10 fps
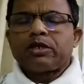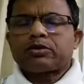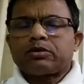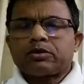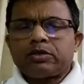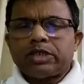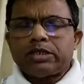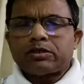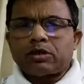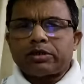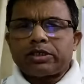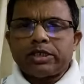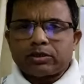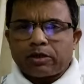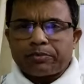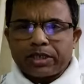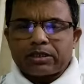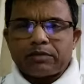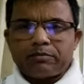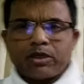so today's to this
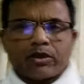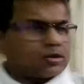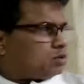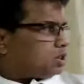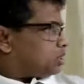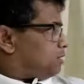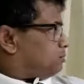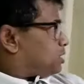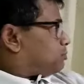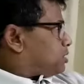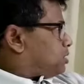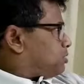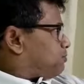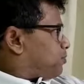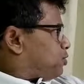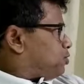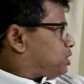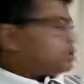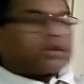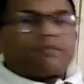topic belongs to the same chapter
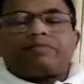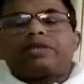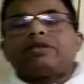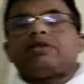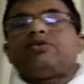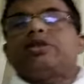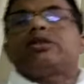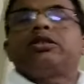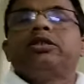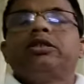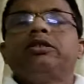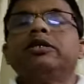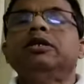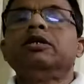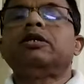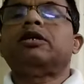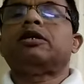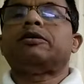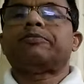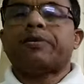audit sampling unit 3
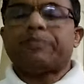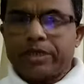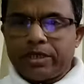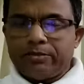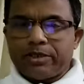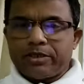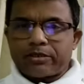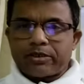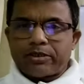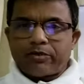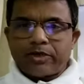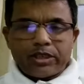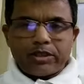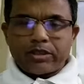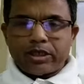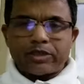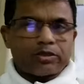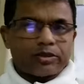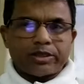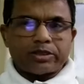uh, paper name is uh, auditing and
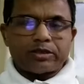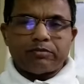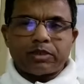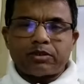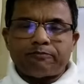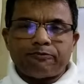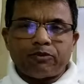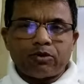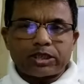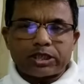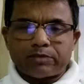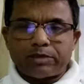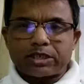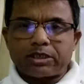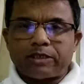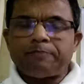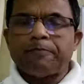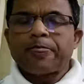assurance B.Com fourth semester